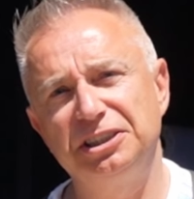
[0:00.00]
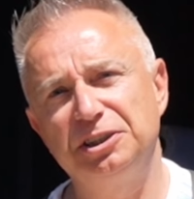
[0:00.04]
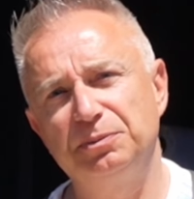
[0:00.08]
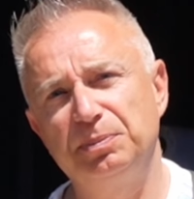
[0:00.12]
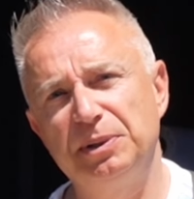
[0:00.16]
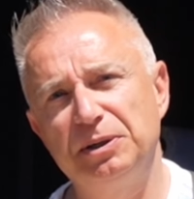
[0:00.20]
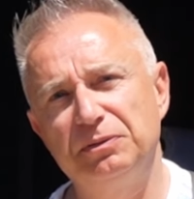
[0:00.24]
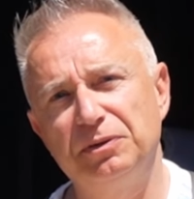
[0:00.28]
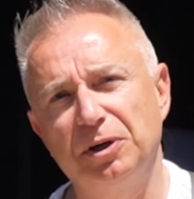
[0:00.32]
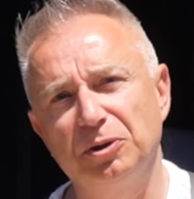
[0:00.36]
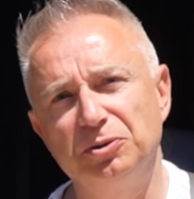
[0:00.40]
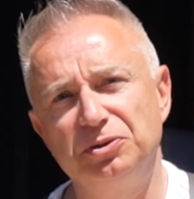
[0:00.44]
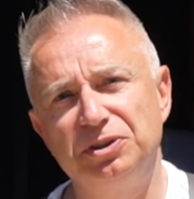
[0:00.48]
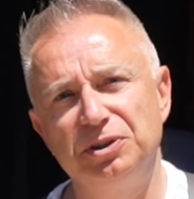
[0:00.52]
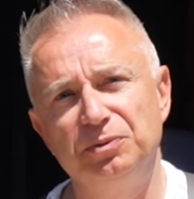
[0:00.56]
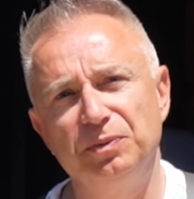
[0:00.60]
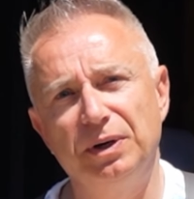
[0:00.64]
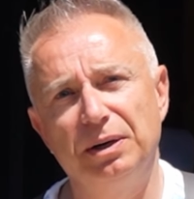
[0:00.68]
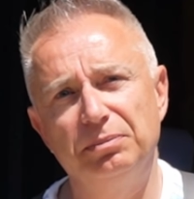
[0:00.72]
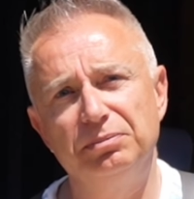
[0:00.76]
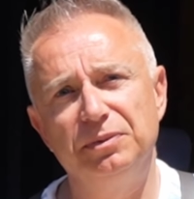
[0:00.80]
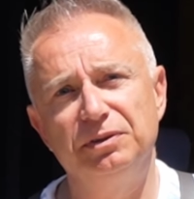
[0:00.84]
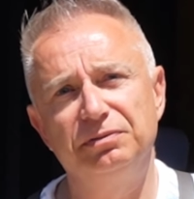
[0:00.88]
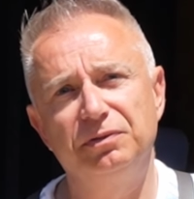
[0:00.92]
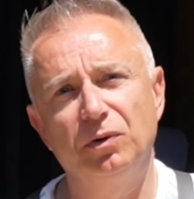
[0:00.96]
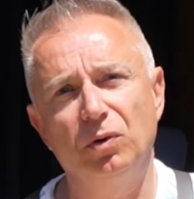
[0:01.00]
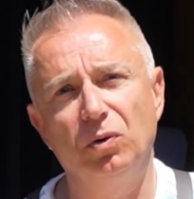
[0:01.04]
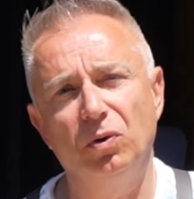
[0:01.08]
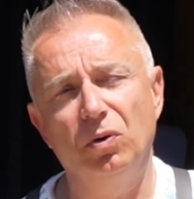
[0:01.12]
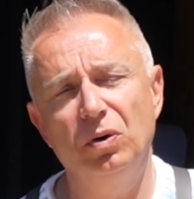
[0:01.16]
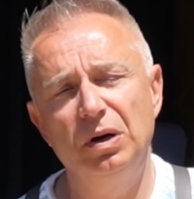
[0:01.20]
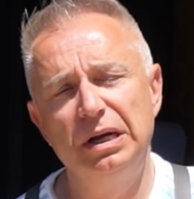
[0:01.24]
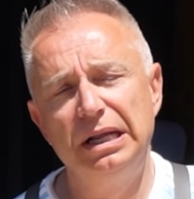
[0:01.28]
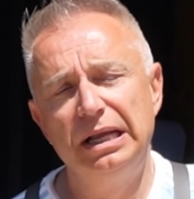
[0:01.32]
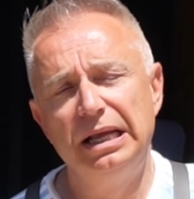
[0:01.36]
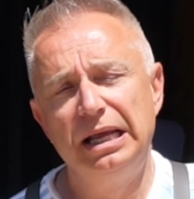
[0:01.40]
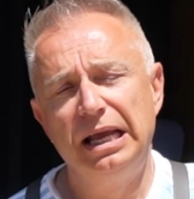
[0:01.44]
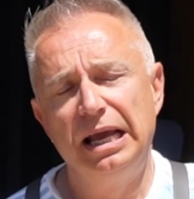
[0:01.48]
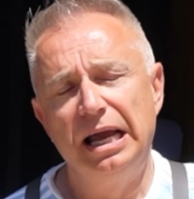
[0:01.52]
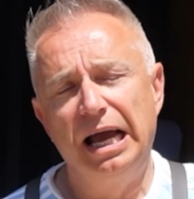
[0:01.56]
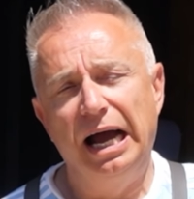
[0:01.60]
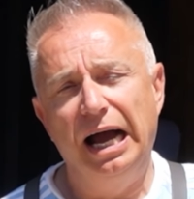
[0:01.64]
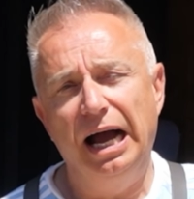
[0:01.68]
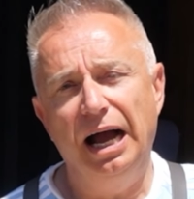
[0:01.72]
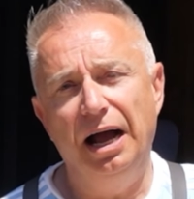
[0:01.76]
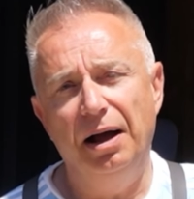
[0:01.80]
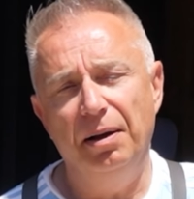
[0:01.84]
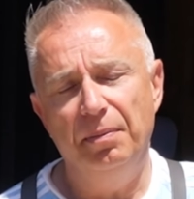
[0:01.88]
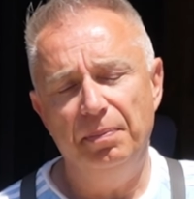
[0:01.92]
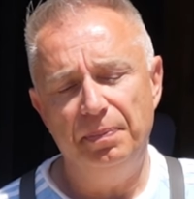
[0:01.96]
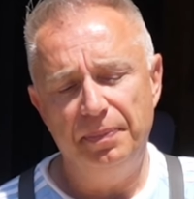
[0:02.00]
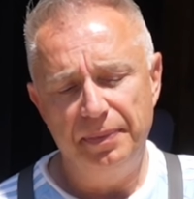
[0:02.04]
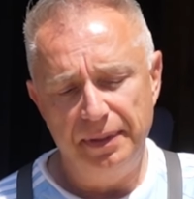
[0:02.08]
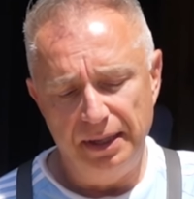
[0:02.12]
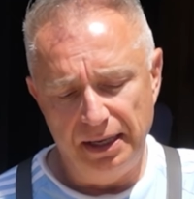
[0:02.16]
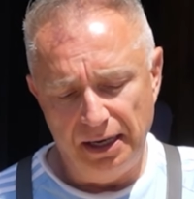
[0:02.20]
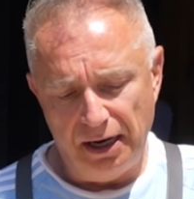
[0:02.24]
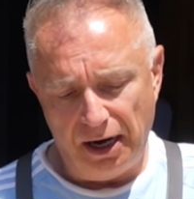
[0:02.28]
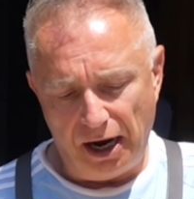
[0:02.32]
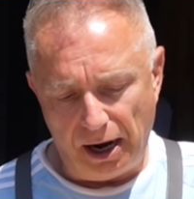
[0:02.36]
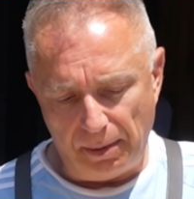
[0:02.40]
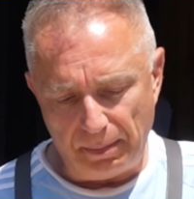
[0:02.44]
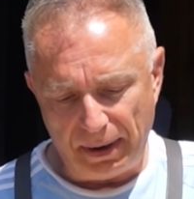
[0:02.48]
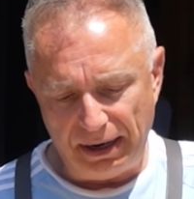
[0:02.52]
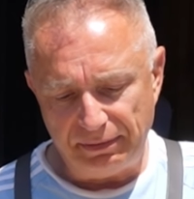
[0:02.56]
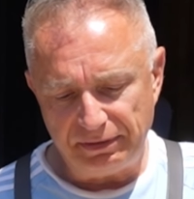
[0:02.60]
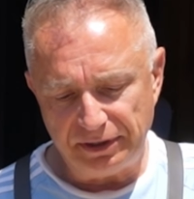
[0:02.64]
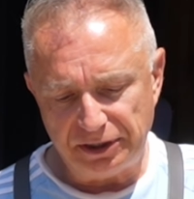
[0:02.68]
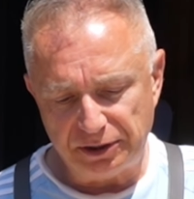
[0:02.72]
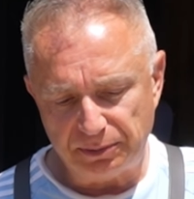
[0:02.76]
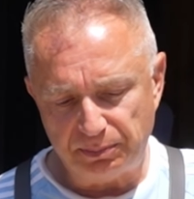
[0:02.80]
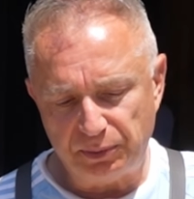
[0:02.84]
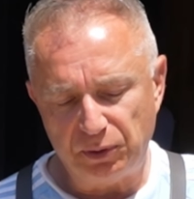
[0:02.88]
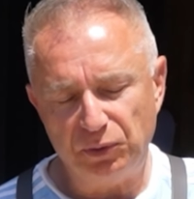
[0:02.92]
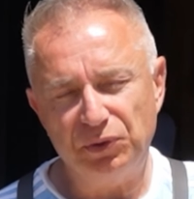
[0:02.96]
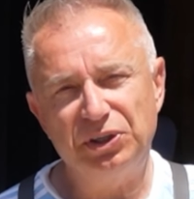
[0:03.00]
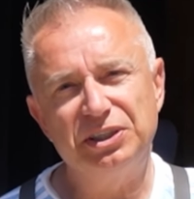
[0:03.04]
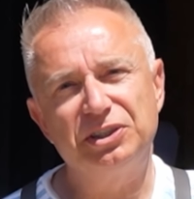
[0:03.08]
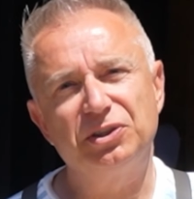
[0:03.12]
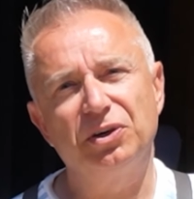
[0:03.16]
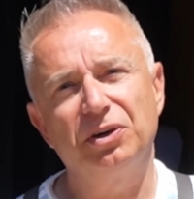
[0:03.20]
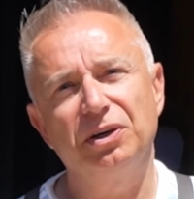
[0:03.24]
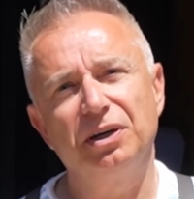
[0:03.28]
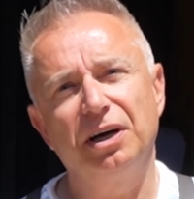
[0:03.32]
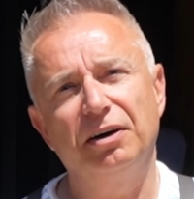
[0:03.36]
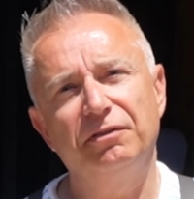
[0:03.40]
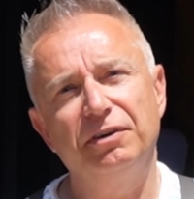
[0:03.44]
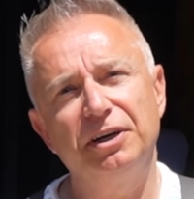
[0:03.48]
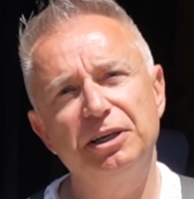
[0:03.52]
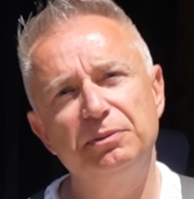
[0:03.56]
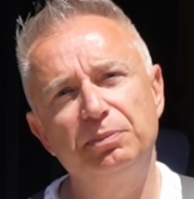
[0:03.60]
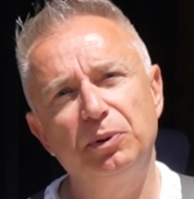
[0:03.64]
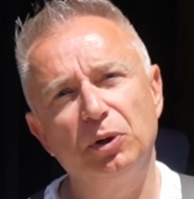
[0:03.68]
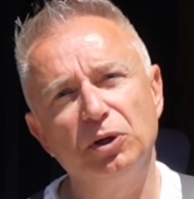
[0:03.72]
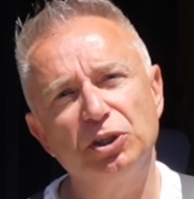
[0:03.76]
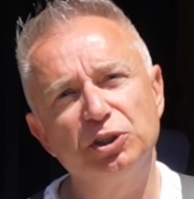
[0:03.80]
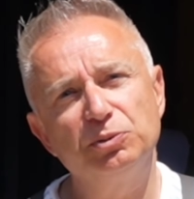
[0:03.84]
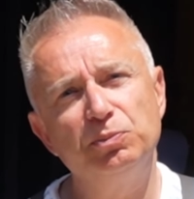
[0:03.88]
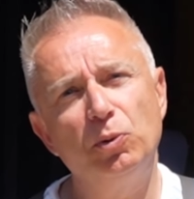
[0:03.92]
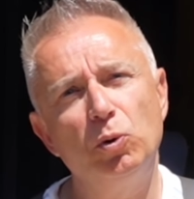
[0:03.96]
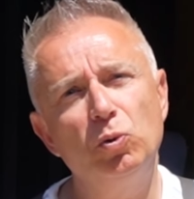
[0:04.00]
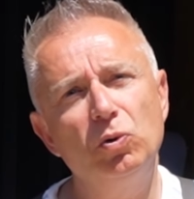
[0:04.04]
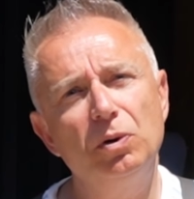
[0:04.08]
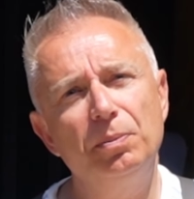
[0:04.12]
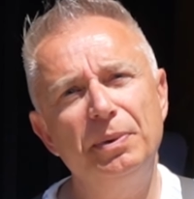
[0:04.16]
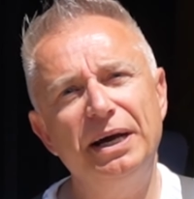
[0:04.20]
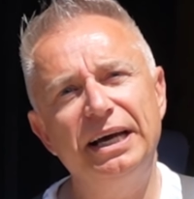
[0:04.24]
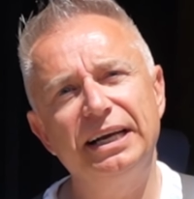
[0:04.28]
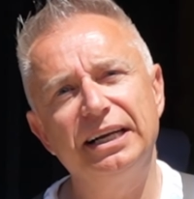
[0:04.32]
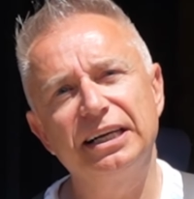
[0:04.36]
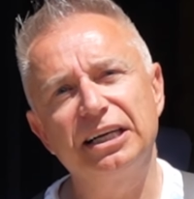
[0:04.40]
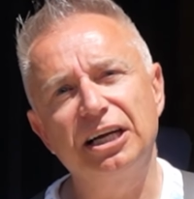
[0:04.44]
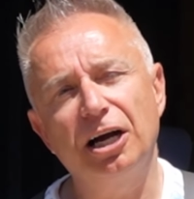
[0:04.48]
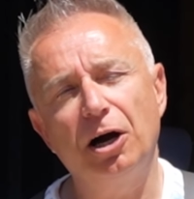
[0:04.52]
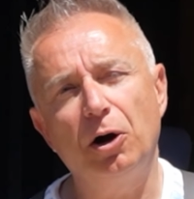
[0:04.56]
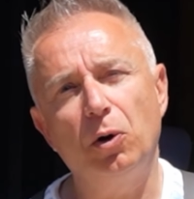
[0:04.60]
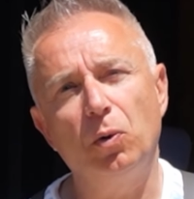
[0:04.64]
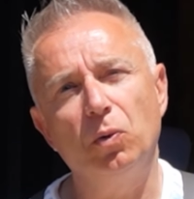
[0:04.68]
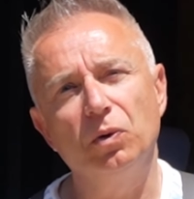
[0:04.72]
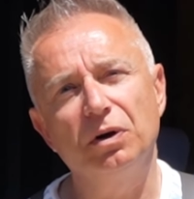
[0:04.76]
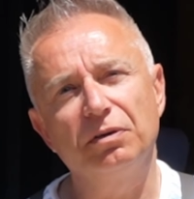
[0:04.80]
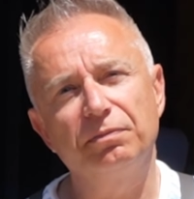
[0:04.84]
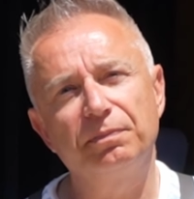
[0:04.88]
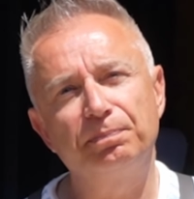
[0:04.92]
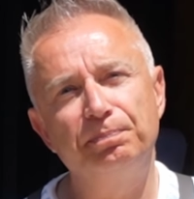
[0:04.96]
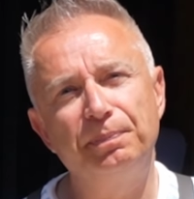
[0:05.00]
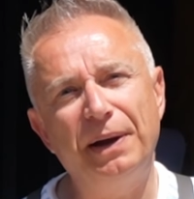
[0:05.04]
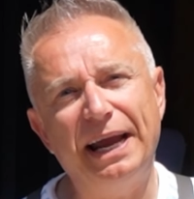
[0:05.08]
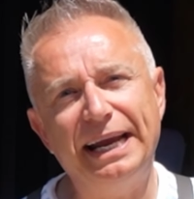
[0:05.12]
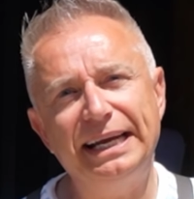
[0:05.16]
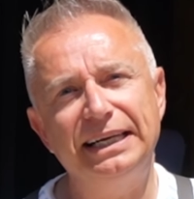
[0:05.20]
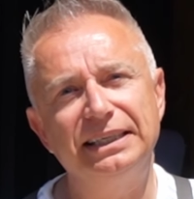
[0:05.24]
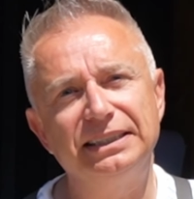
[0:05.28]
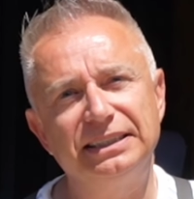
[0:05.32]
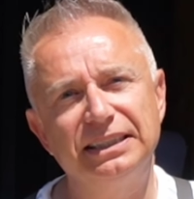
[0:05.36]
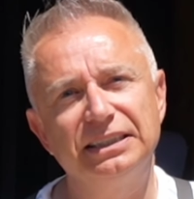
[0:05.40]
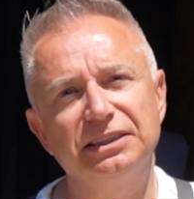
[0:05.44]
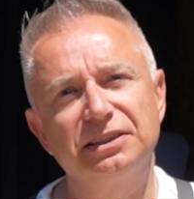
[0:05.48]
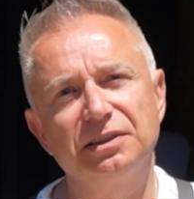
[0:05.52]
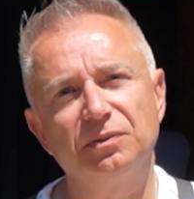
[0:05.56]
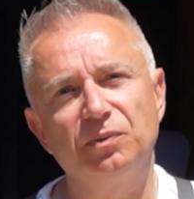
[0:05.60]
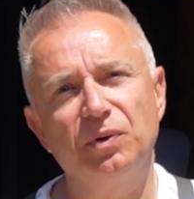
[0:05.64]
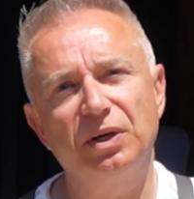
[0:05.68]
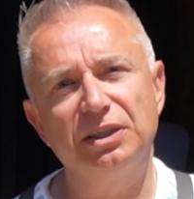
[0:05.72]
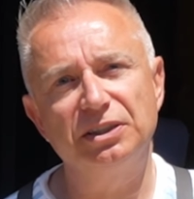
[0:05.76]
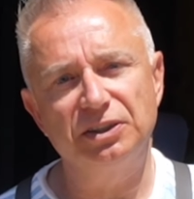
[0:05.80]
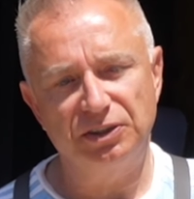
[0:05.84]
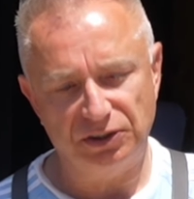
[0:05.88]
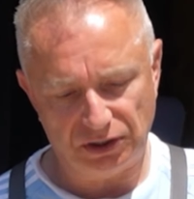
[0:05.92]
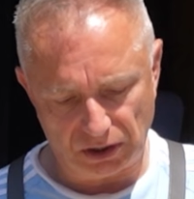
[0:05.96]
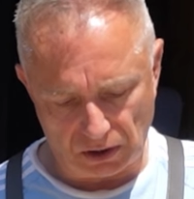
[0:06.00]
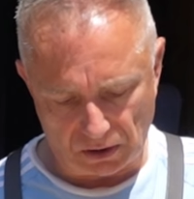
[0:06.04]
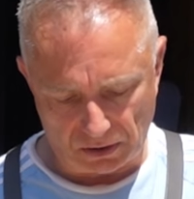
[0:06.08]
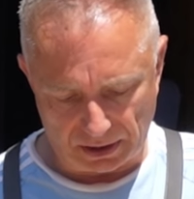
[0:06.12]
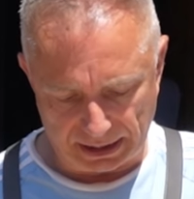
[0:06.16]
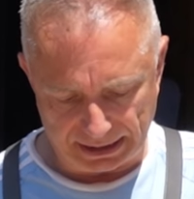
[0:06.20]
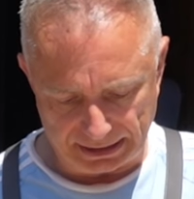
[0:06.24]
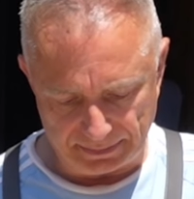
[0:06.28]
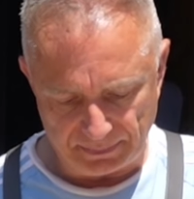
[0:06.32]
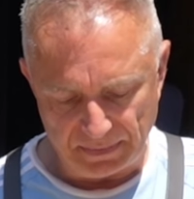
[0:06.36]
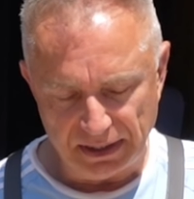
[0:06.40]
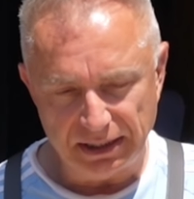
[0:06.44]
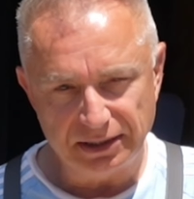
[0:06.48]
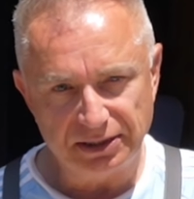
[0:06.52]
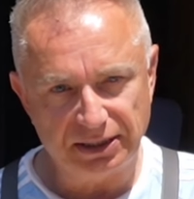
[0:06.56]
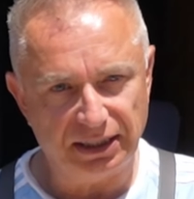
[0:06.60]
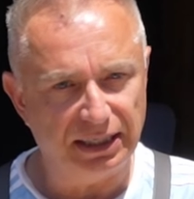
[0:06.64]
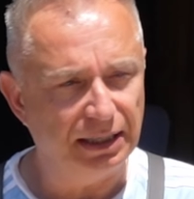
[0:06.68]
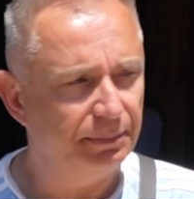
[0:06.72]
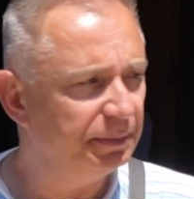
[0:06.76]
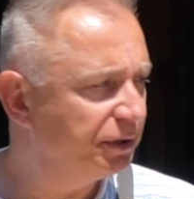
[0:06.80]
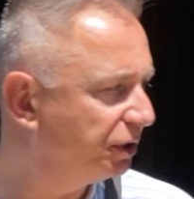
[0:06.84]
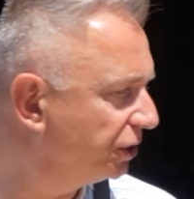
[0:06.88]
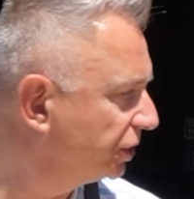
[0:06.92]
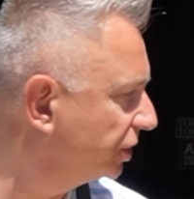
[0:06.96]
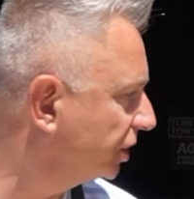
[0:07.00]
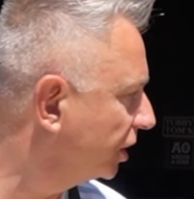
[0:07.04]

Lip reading: spit roasted one before, I'm having to put this on. I've only put a small amount of coal and I've banked it to one side. So let me just